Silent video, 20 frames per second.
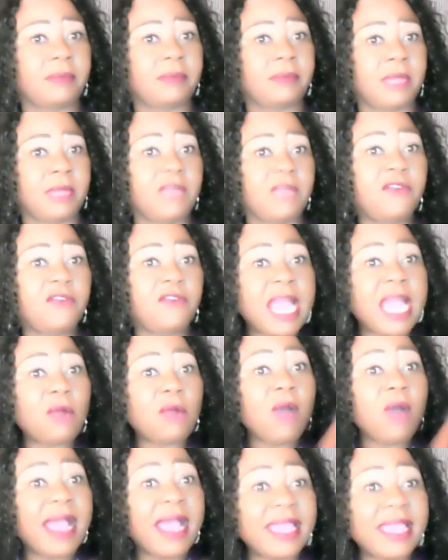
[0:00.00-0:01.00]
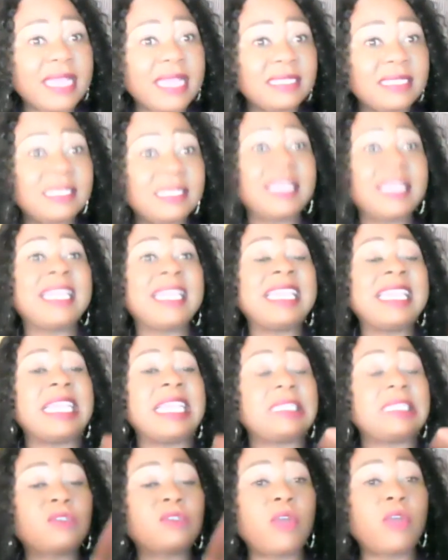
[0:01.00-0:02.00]
If we are quiet,
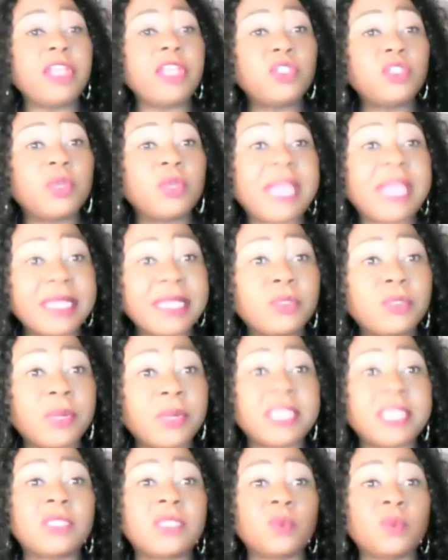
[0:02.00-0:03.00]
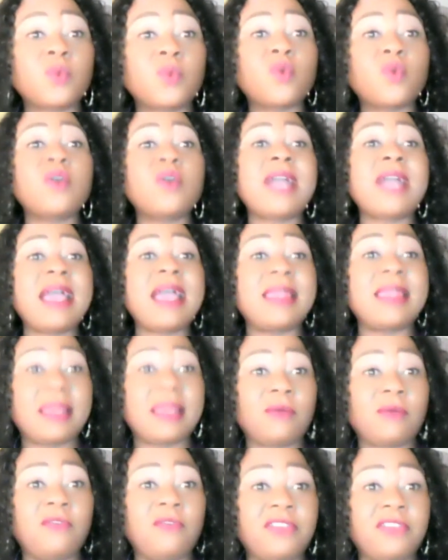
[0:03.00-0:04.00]
it's going to get worse.
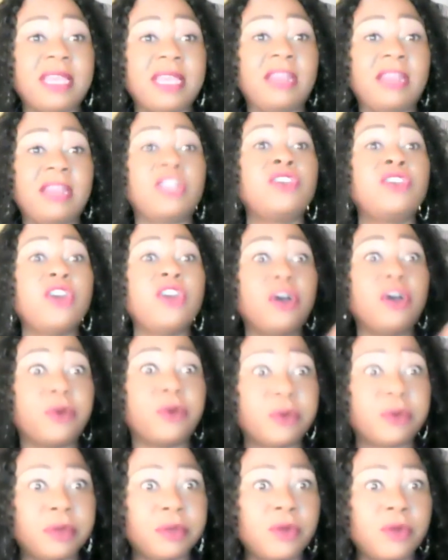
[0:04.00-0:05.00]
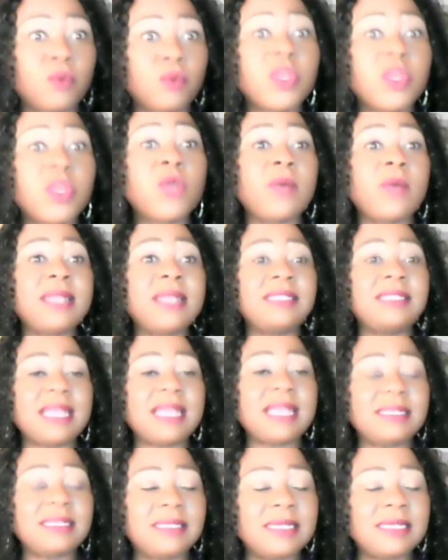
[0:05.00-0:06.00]
No, we want
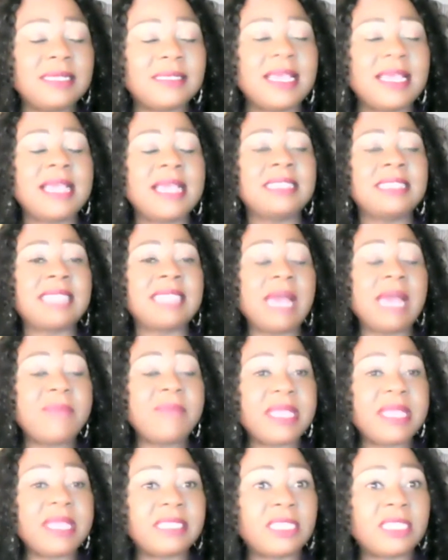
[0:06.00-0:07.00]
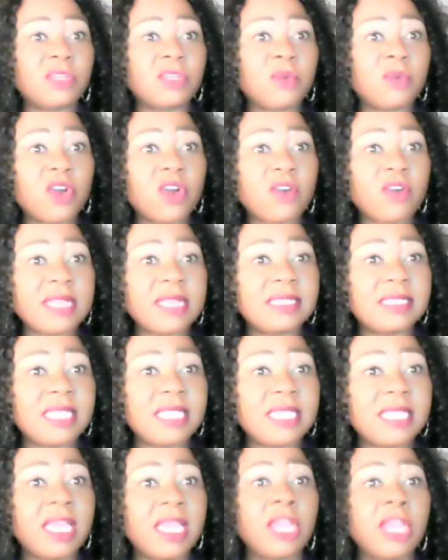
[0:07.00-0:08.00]
justice. Zambia is a
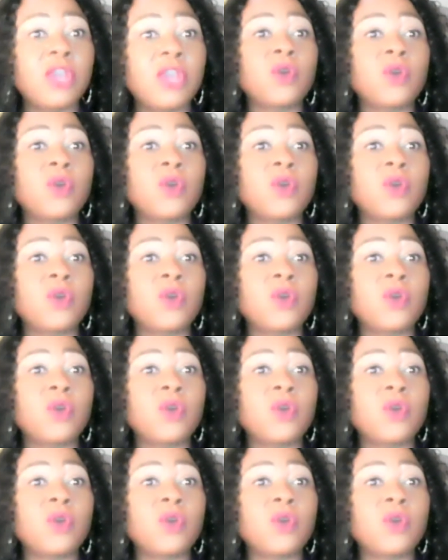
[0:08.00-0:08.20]
democracy.